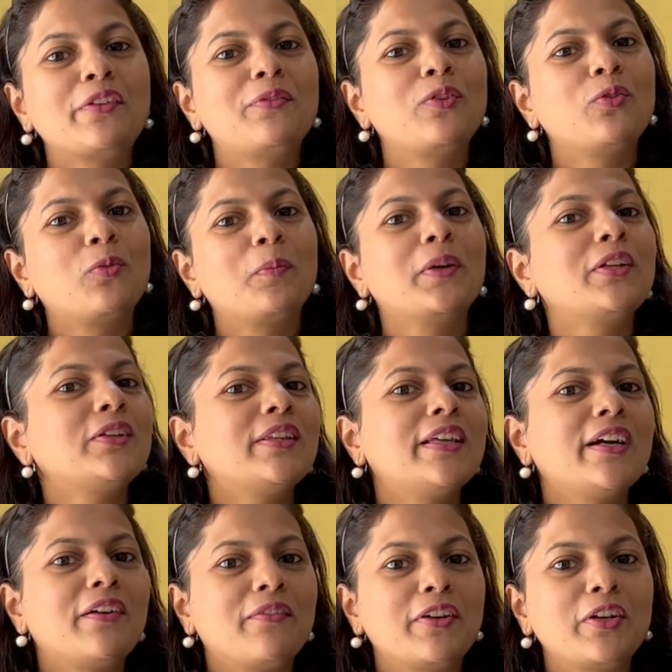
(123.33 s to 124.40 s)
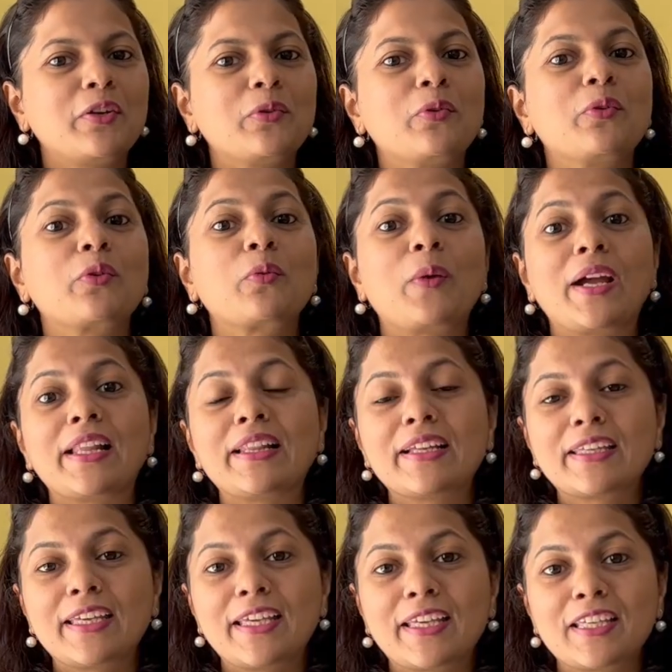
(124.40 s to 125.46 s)
if you open the oven door while
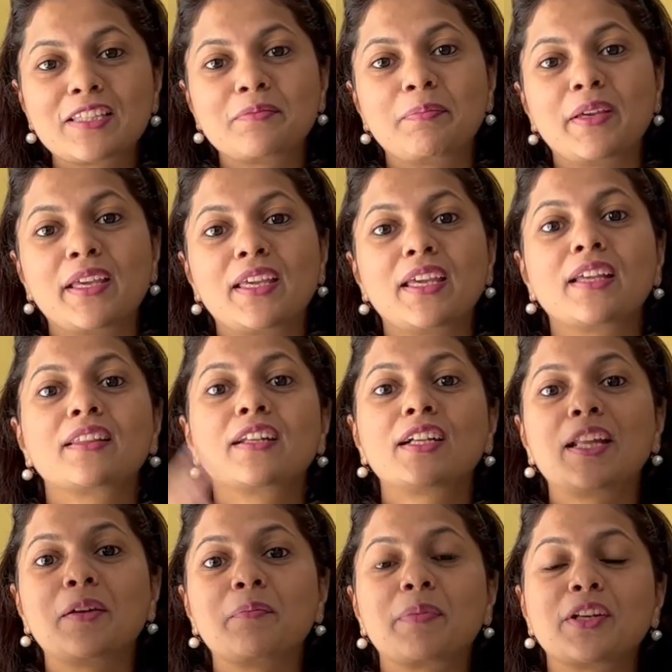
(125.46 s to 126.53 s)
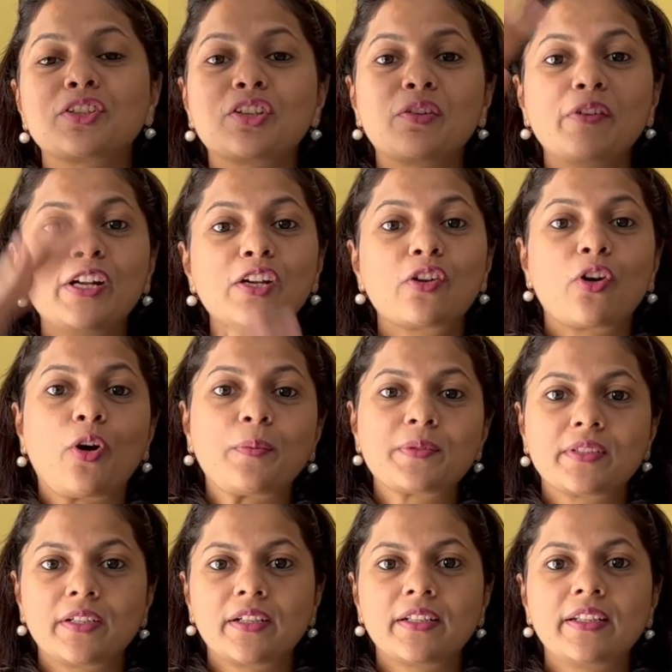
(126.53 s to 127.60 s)
the cake is baking, the temperature will drop
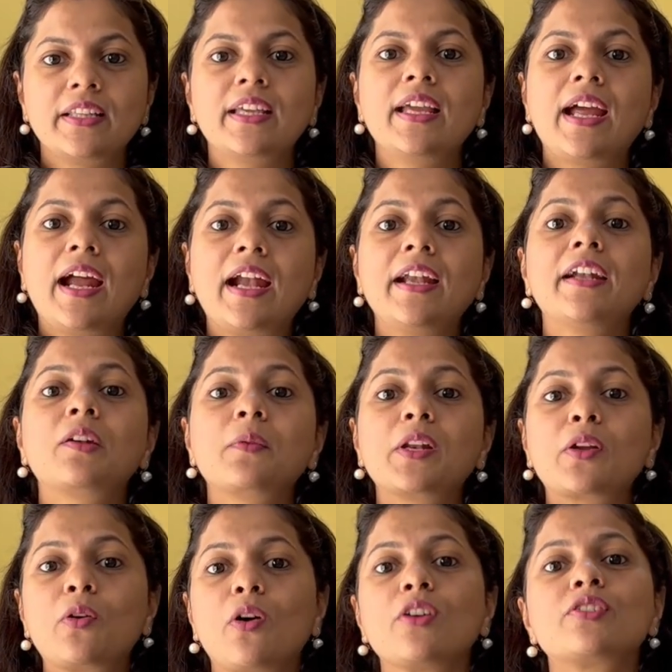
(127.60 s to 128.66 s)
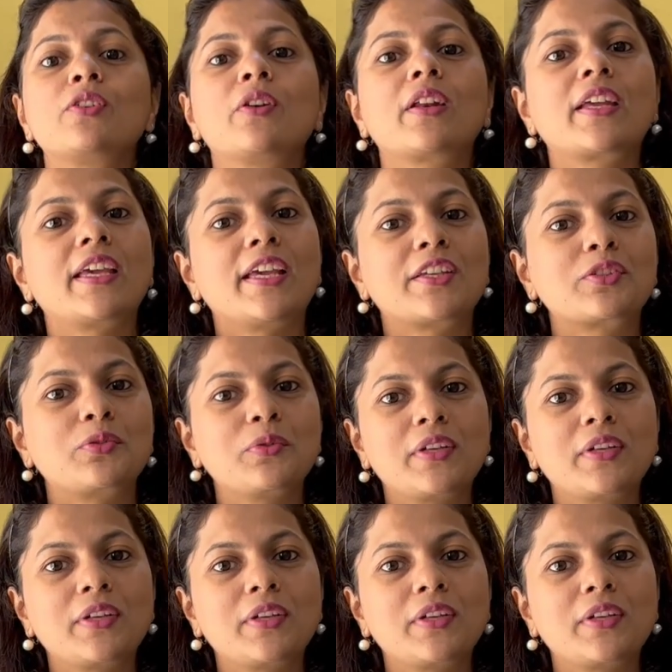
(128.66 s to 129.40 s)
suddenly and it will cause your cake to